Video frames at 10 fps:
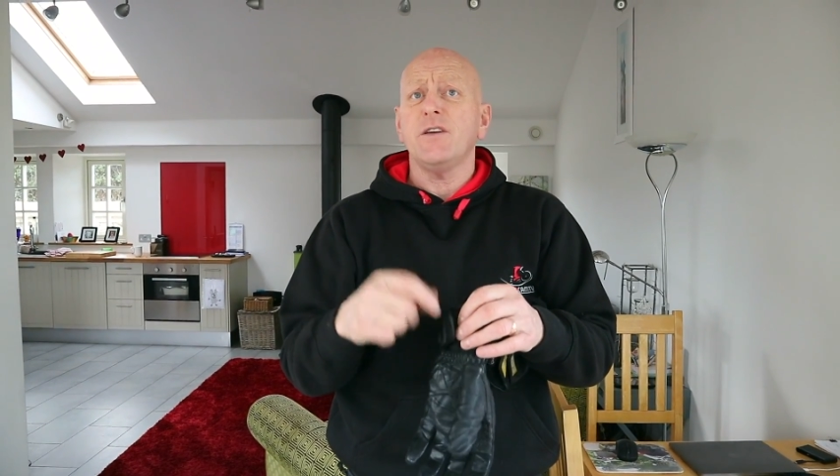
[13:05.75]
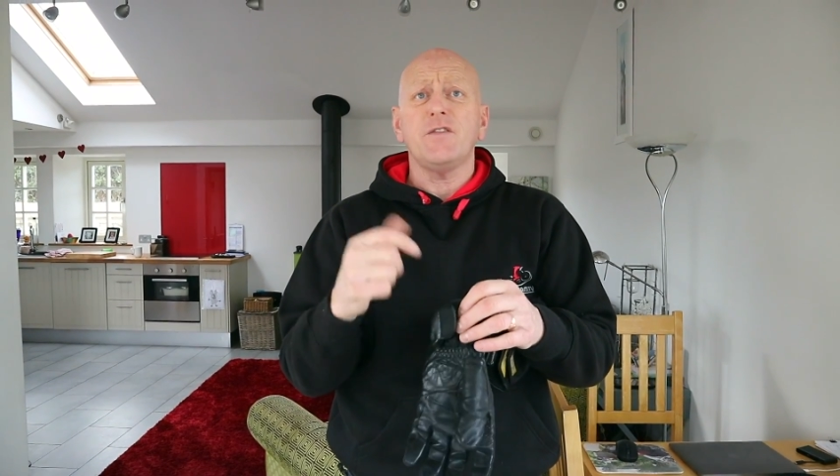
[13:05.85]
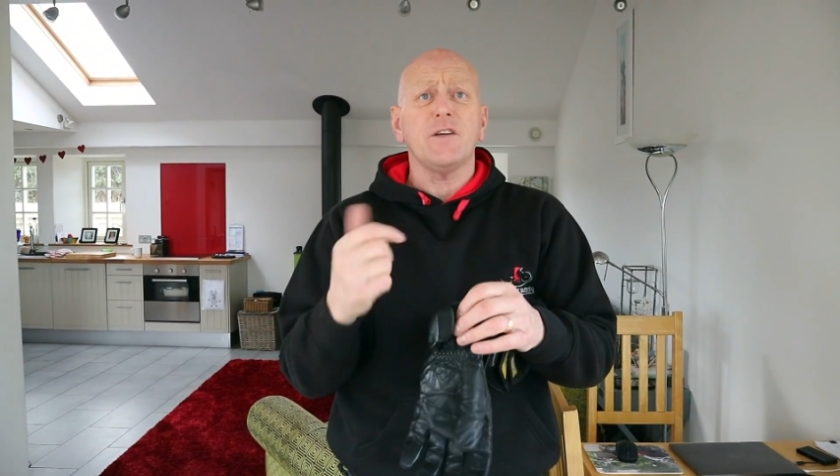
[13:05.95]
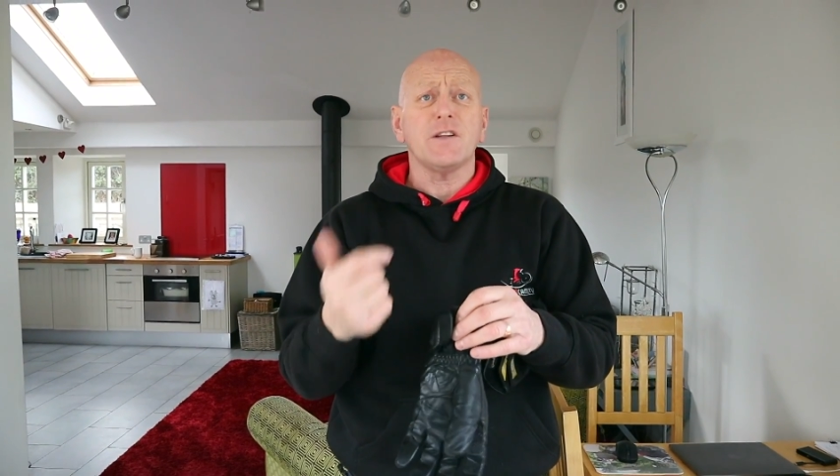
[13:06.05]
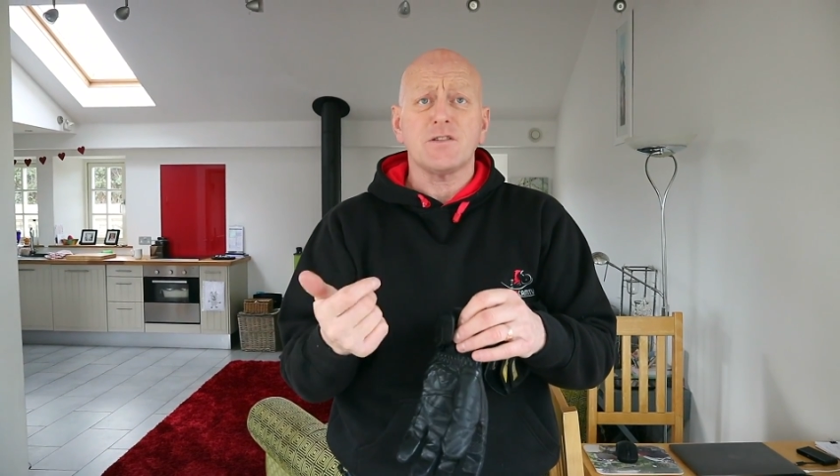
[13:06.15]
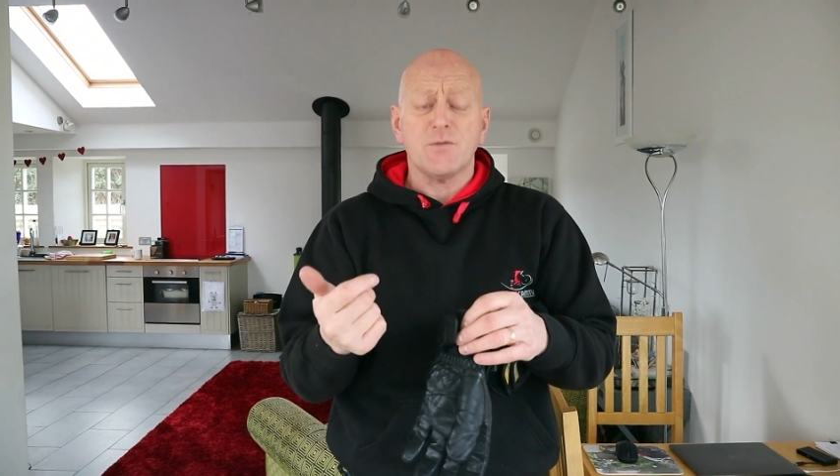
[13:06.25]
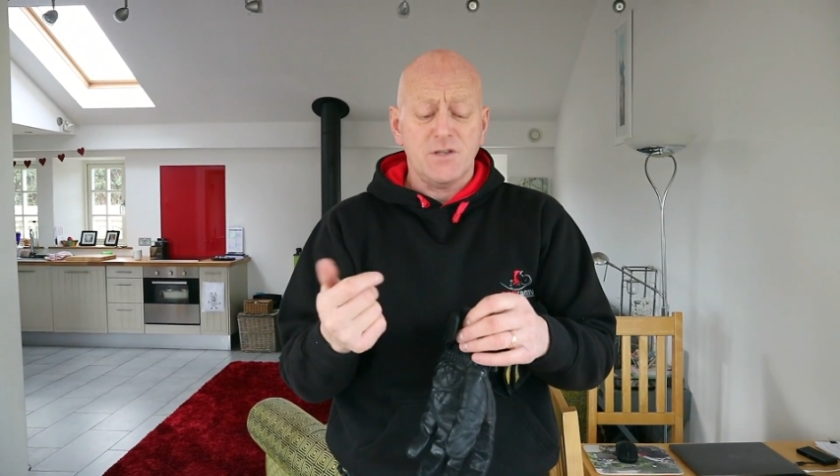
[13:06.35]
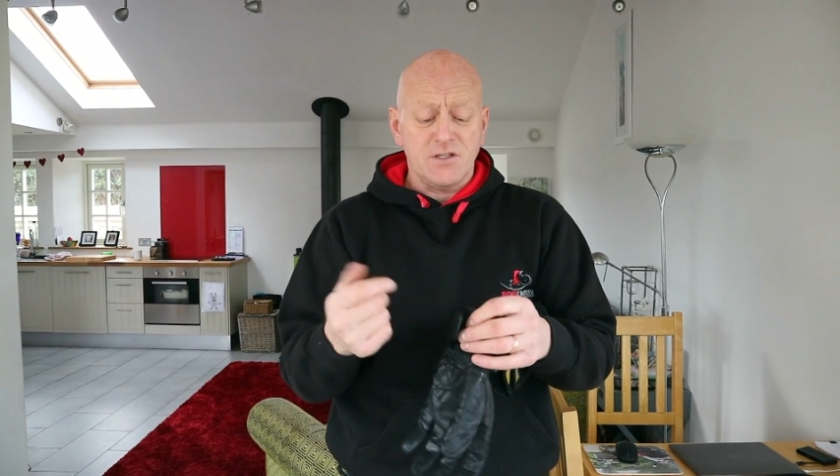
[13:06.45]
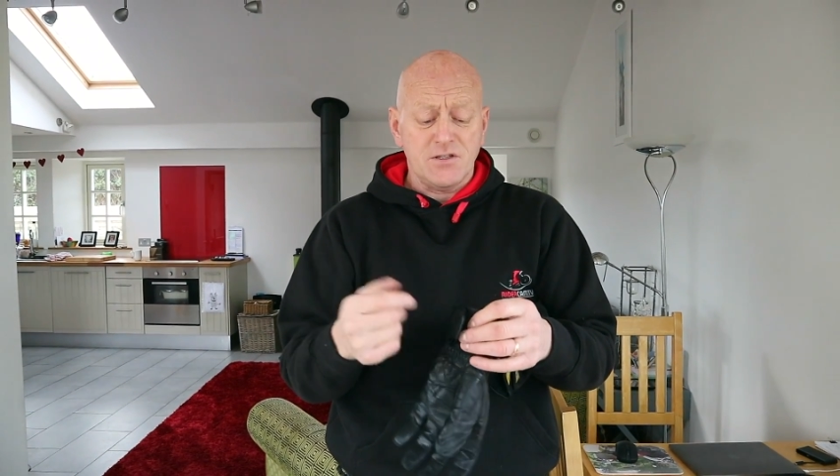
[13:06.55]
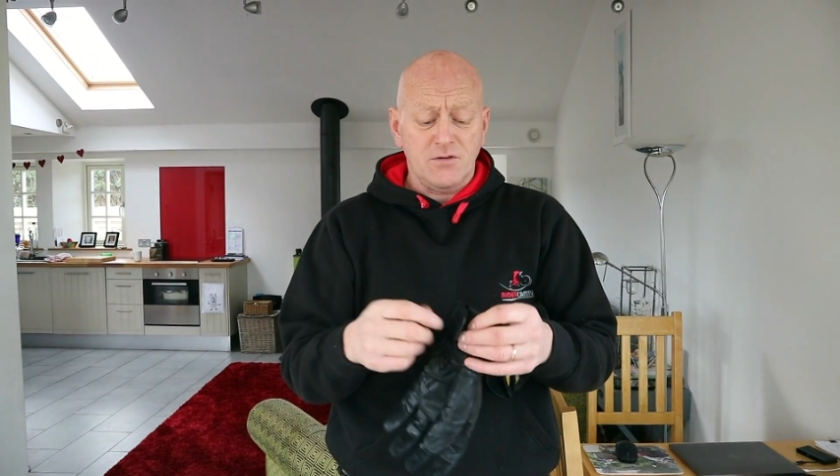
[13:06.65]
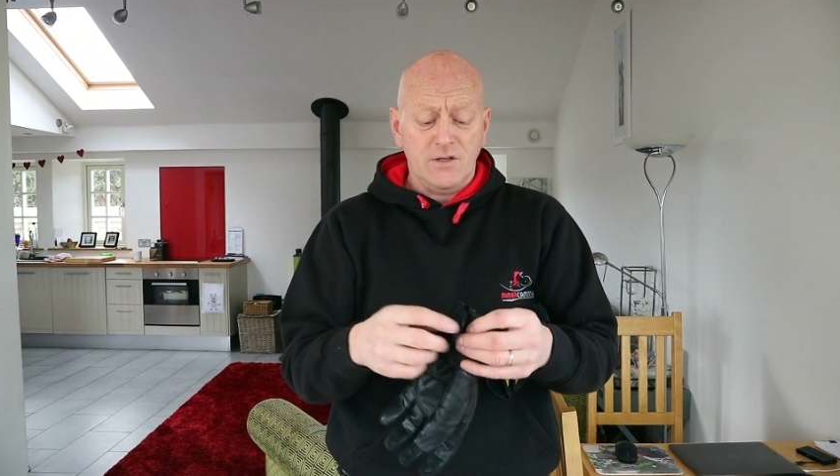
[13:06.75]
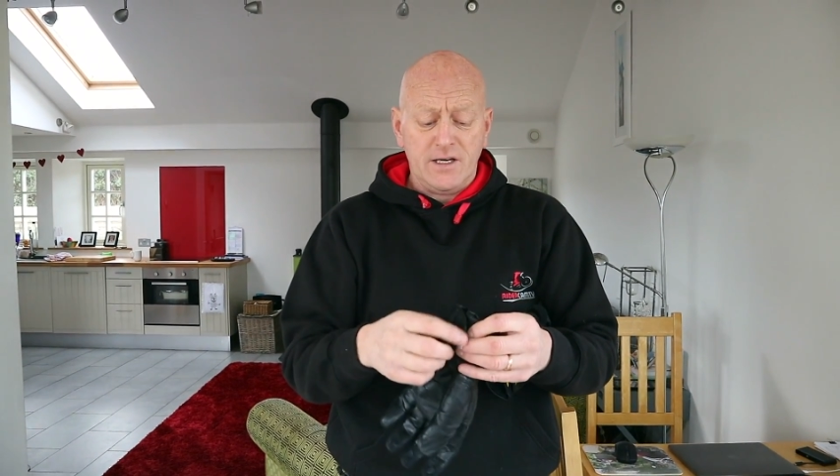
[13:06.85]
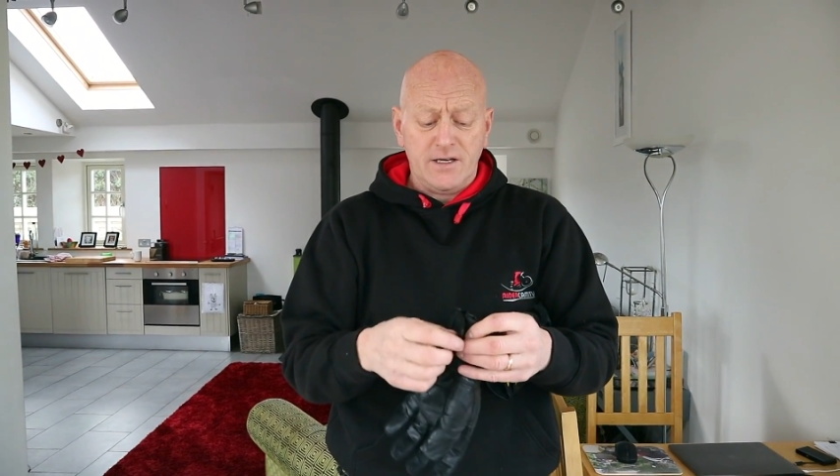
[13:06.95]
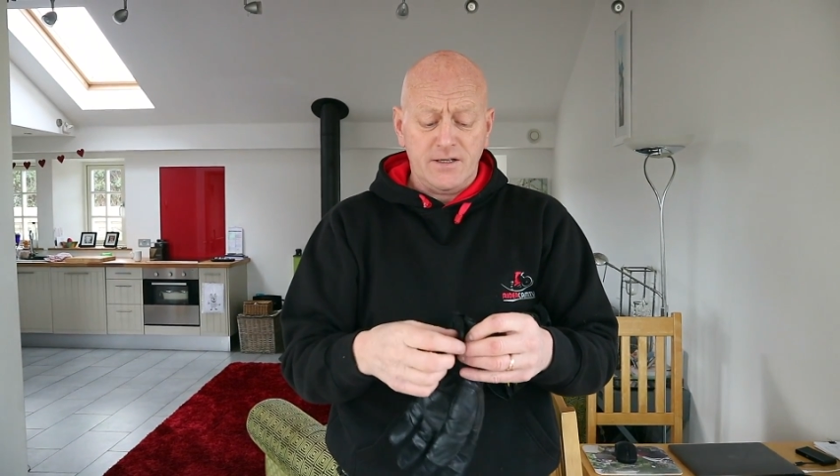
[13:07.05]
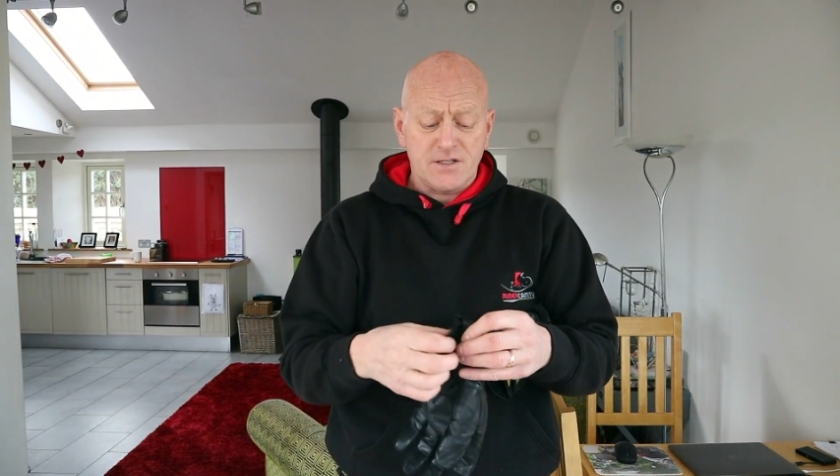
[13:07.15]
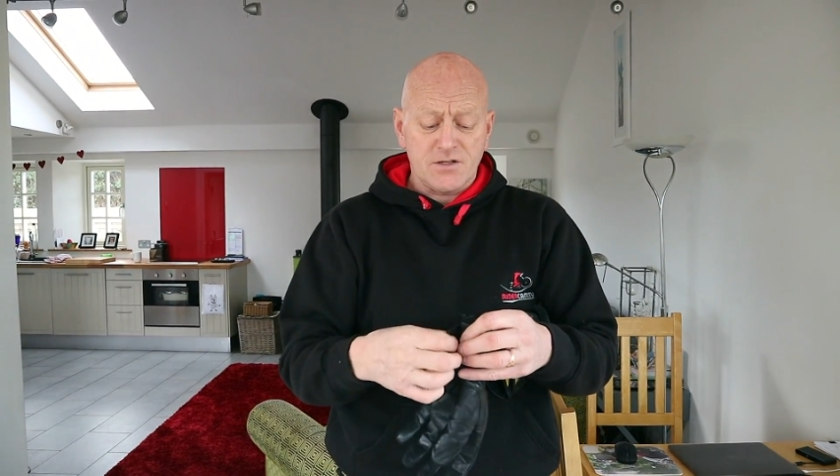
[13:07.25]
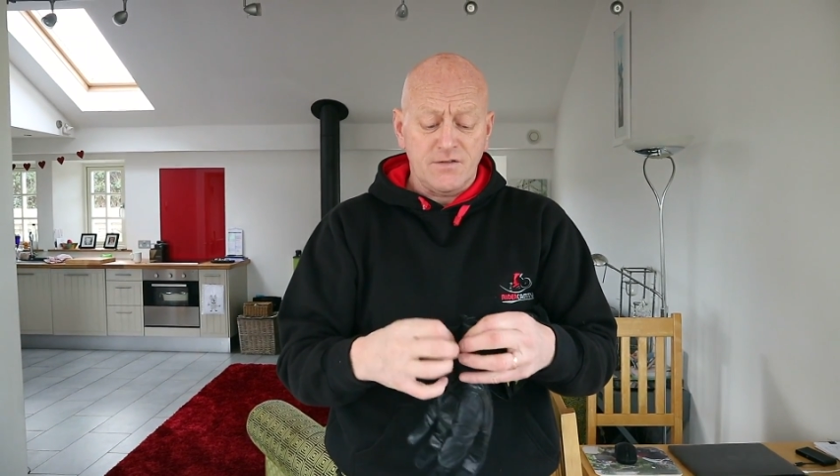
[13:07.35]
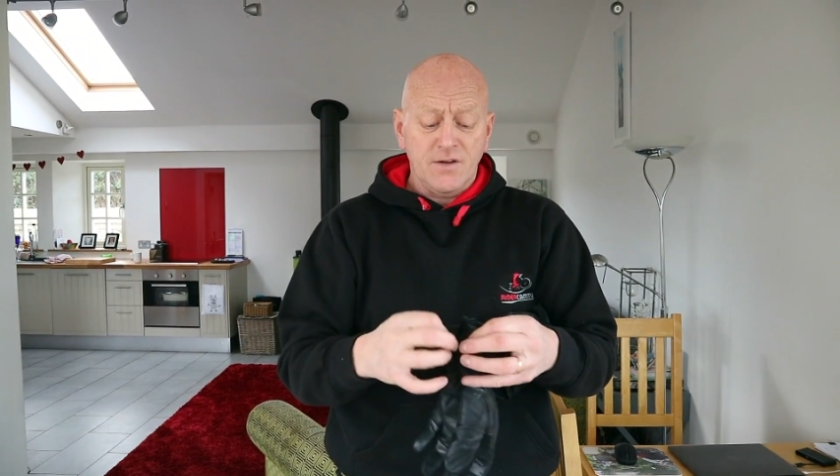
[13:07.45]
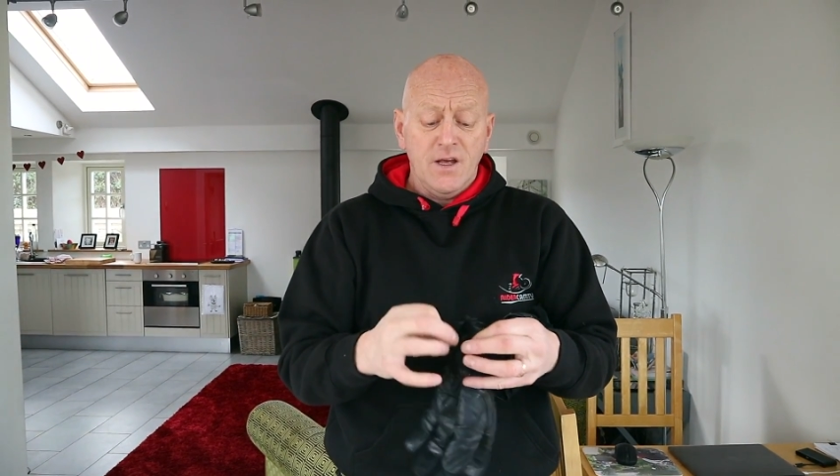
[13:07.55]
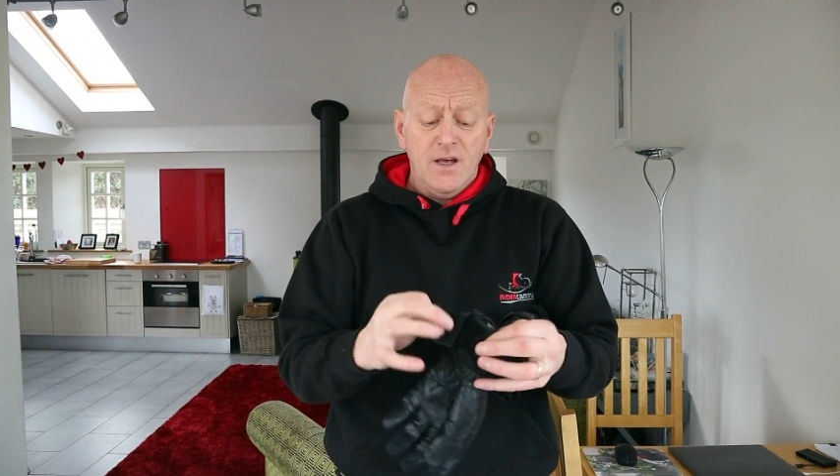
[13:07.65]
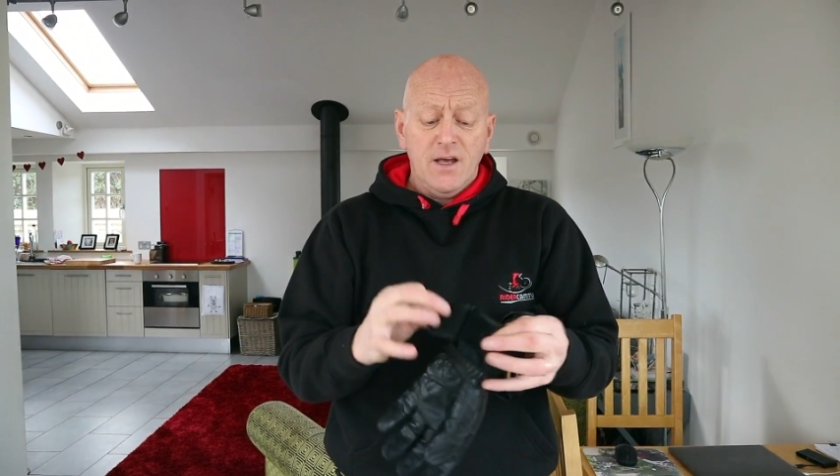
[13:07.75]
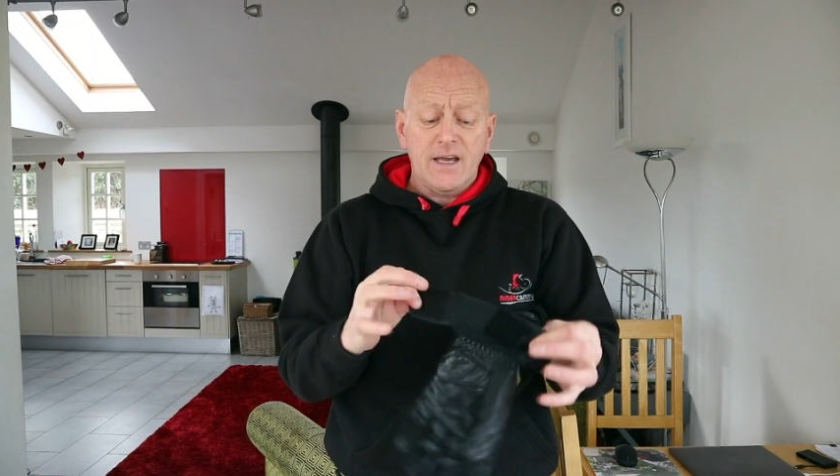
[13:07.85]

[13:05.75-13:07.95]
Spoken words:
feel the switches and all that kind of stuff.